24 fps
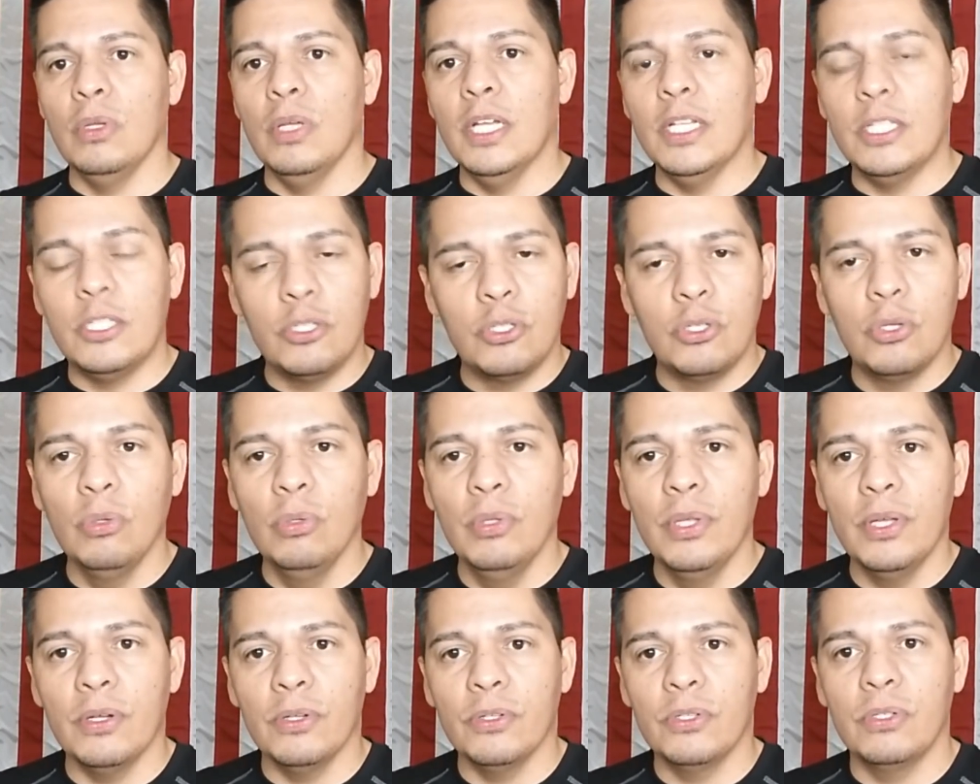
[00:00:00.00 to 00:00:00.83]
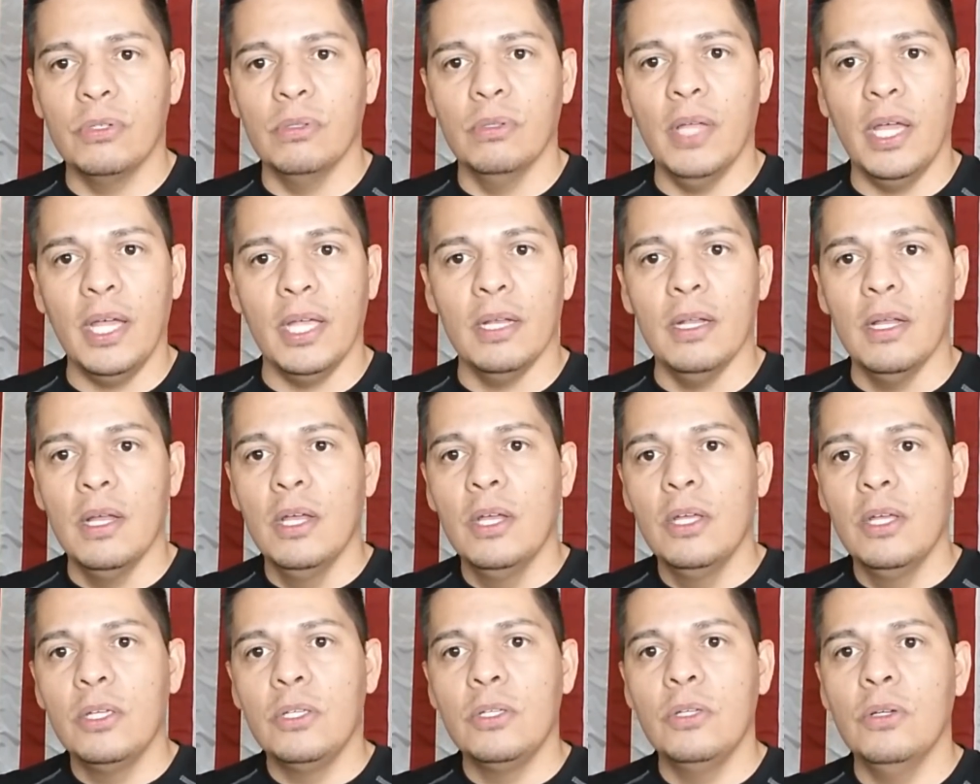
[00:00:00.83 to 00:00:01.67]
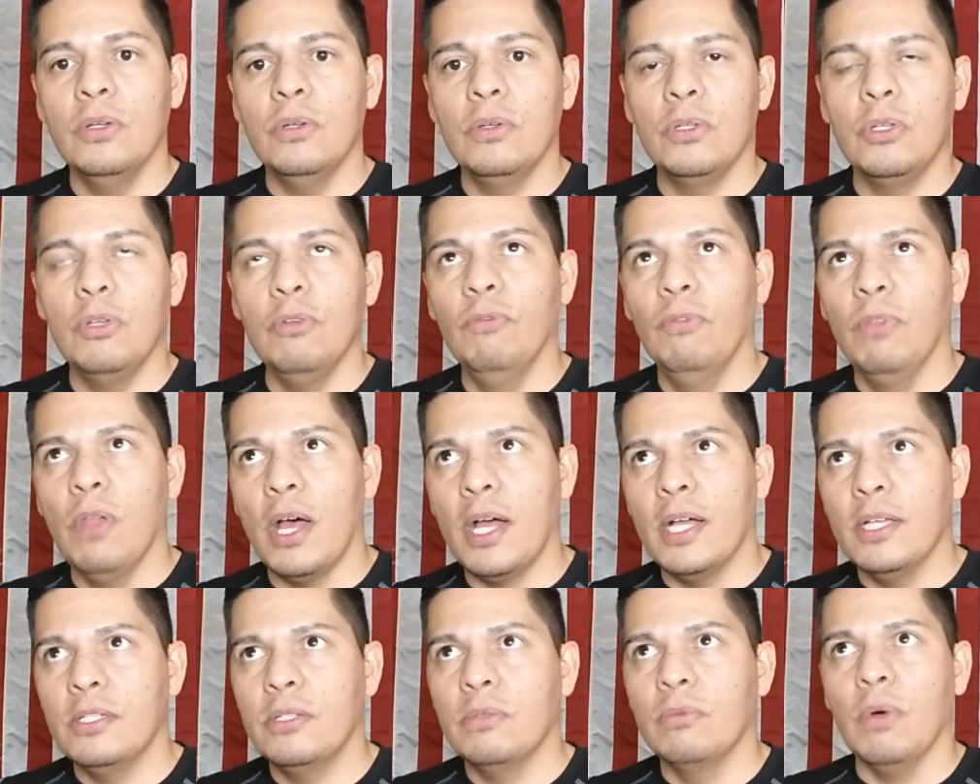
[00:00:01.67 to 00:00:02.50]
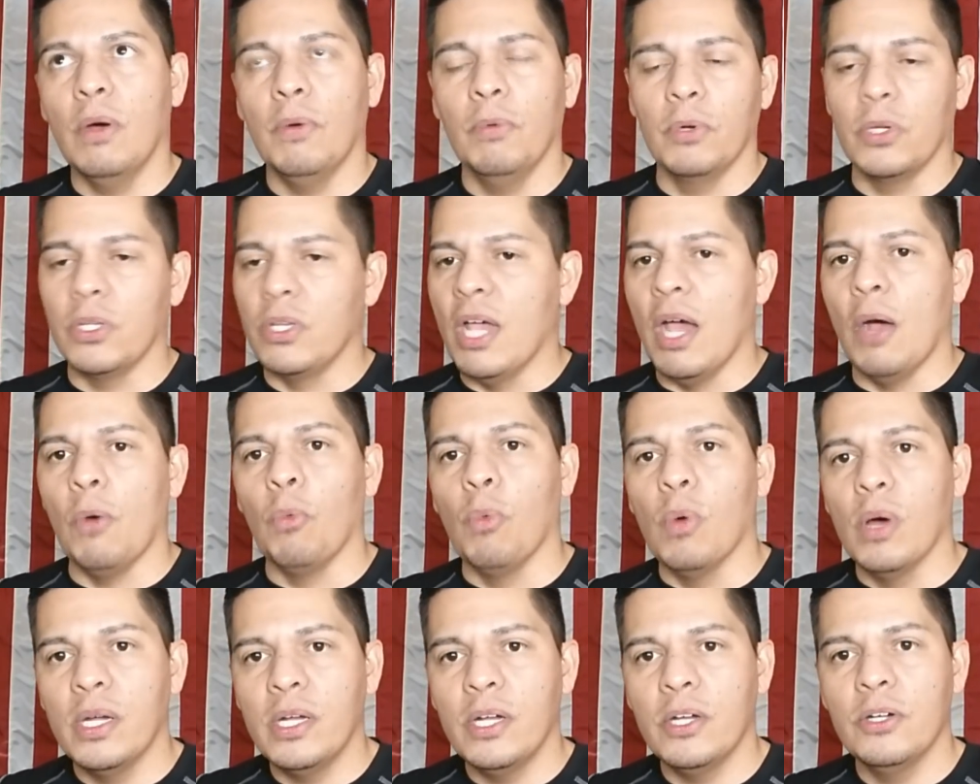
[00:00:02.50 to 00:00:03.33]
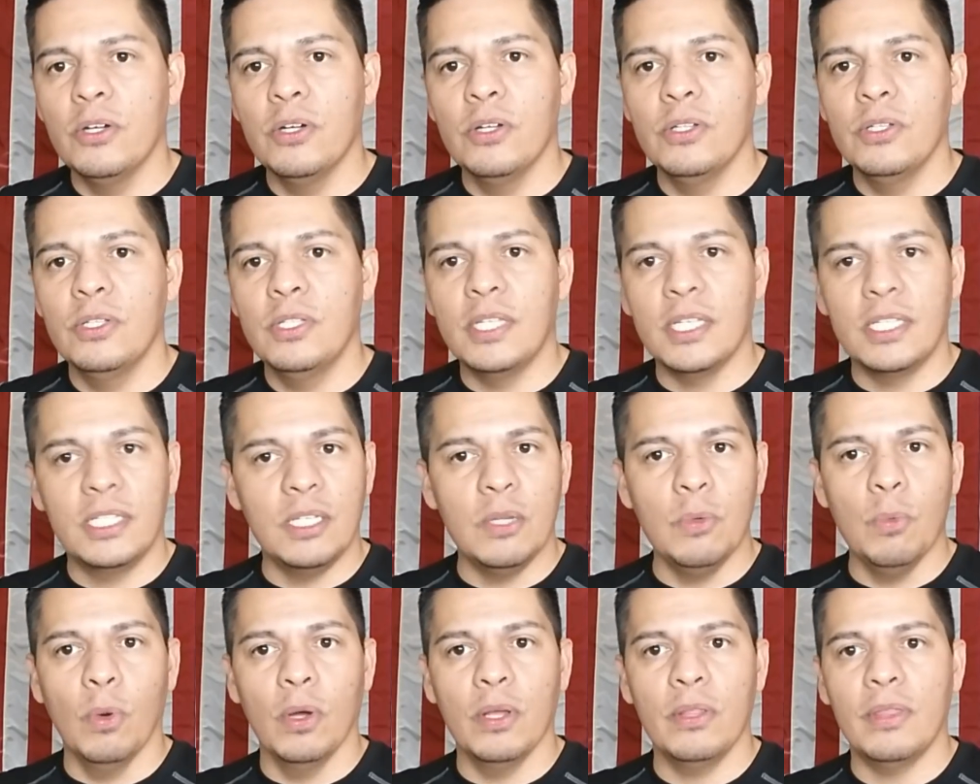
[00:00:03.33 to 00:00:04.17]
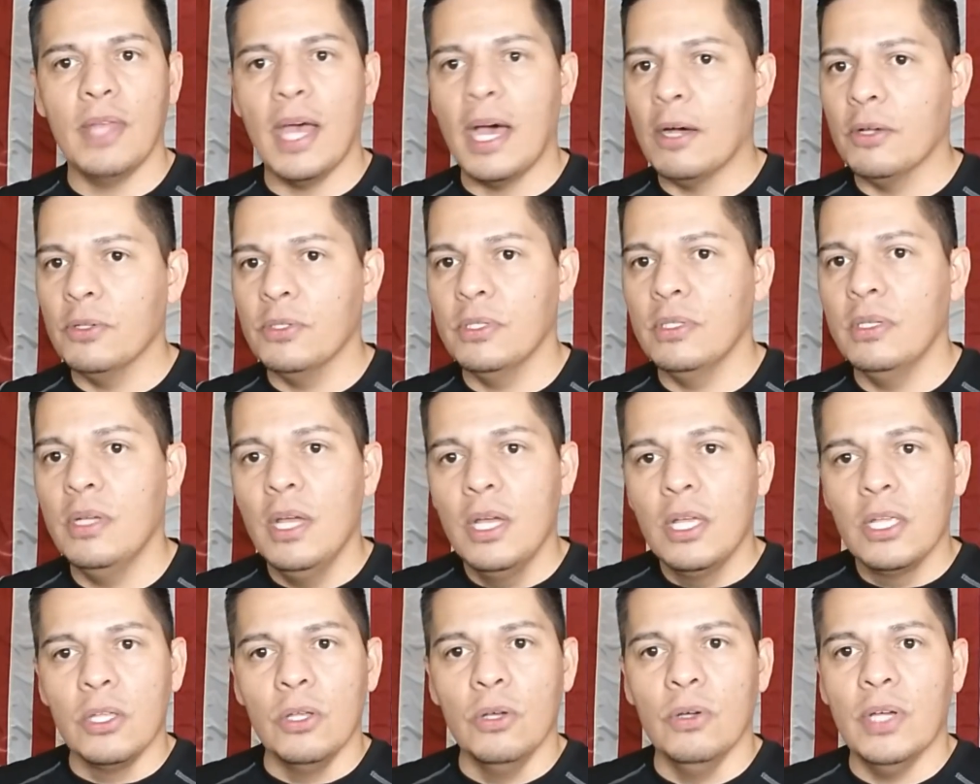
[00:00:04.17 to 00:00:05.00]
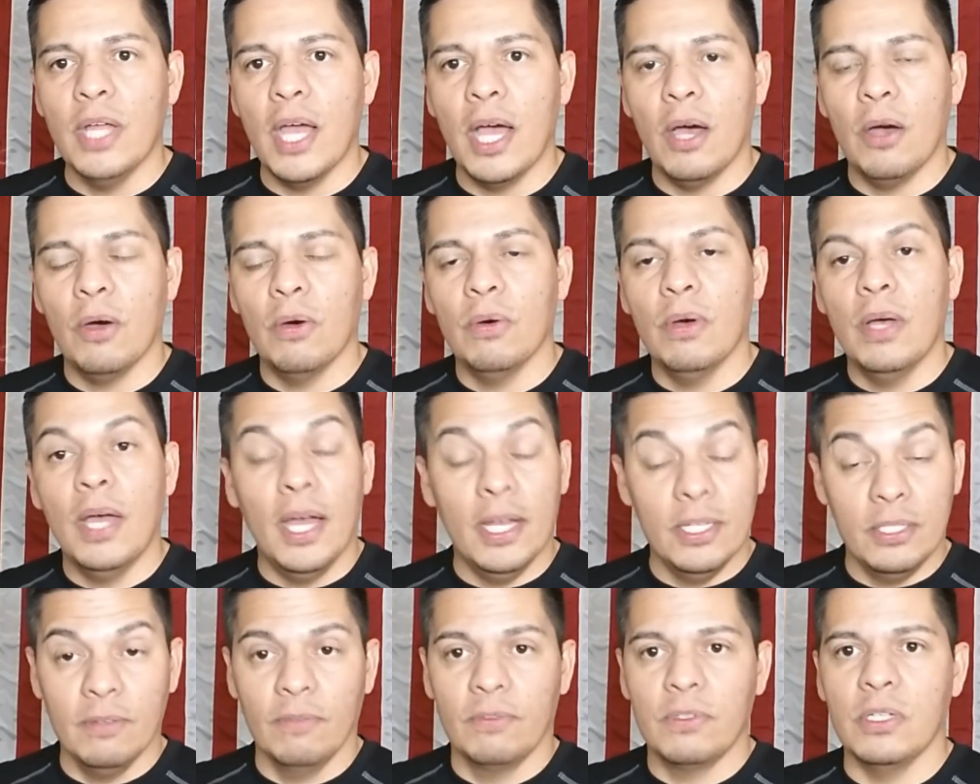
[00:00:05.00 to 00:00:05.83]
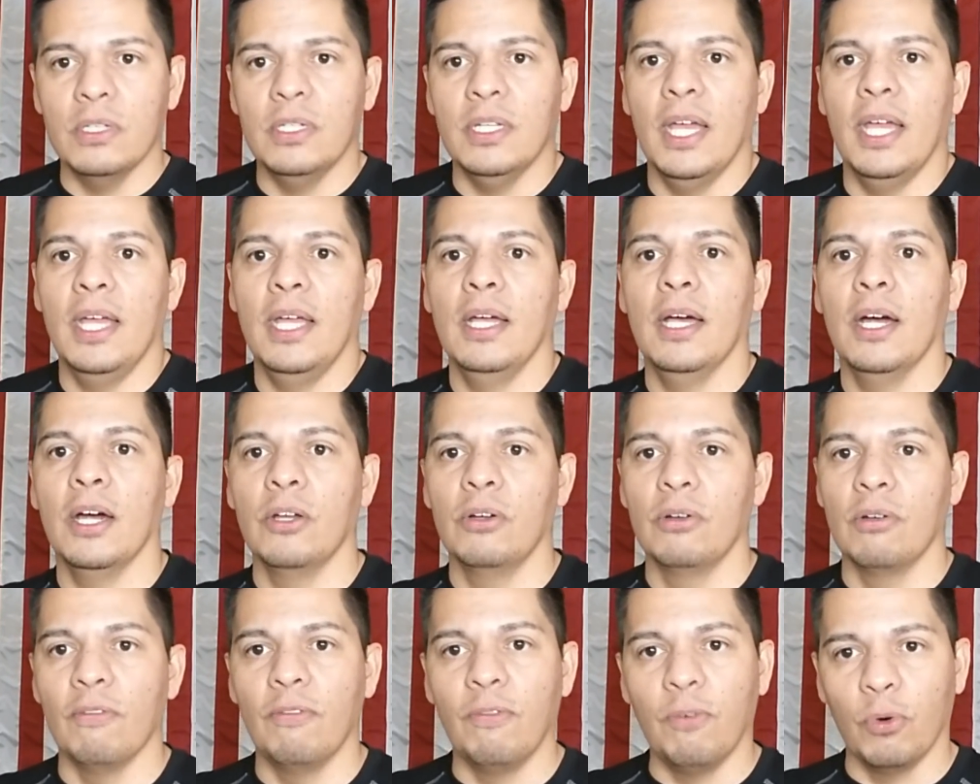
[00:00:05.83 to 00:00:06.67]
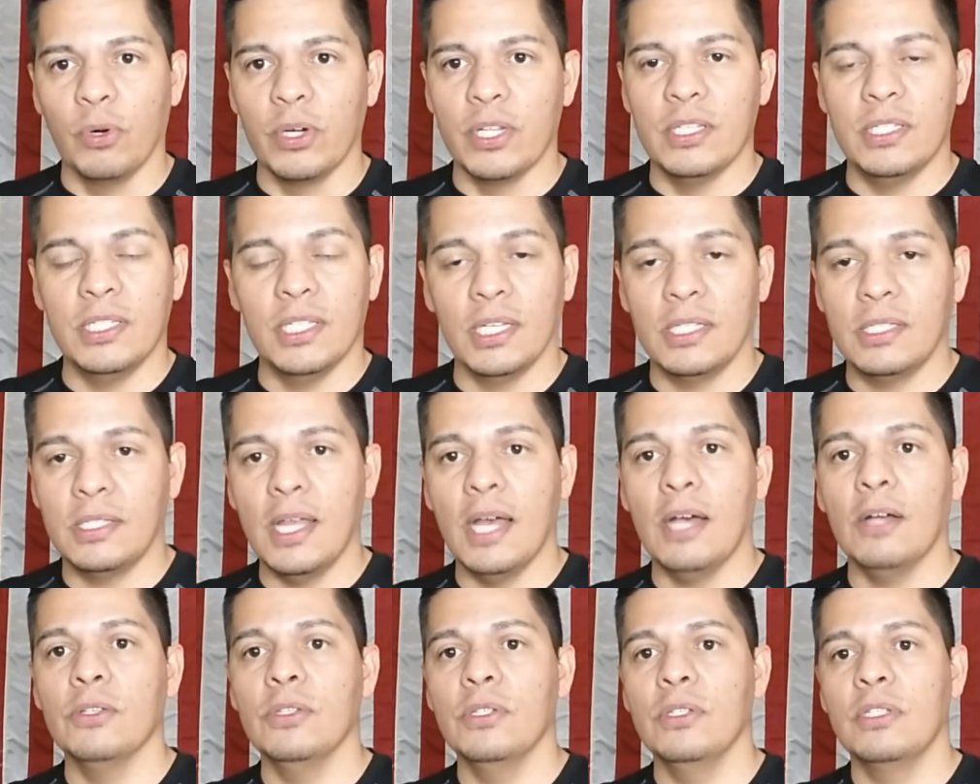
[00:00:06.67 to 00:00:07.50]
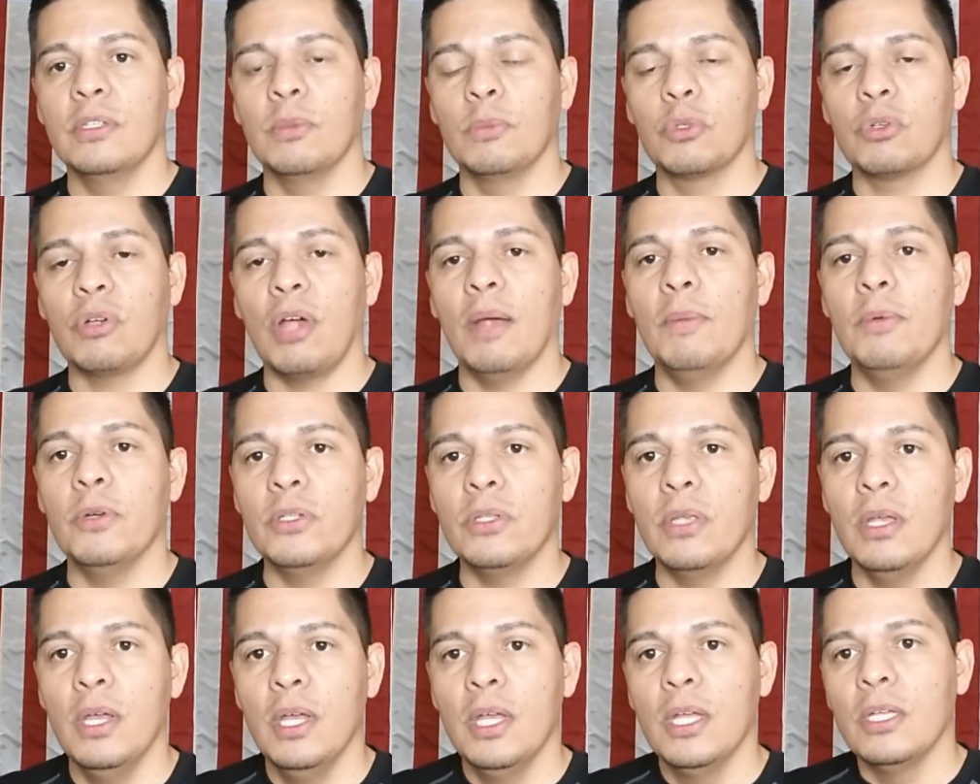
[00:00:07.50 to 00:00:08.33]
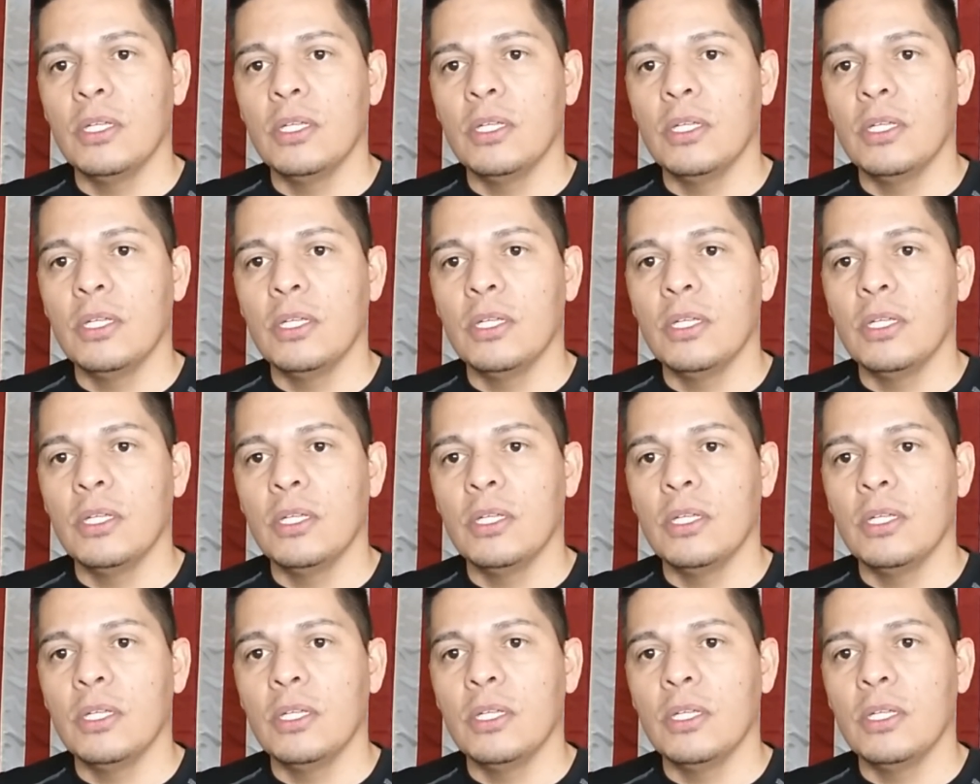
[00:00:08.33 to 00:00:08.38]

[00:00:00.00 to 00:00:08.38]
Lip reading: It's too little too late. You've lost, what were you at, 161,000? You're now, as of today, 146,000 subscribers.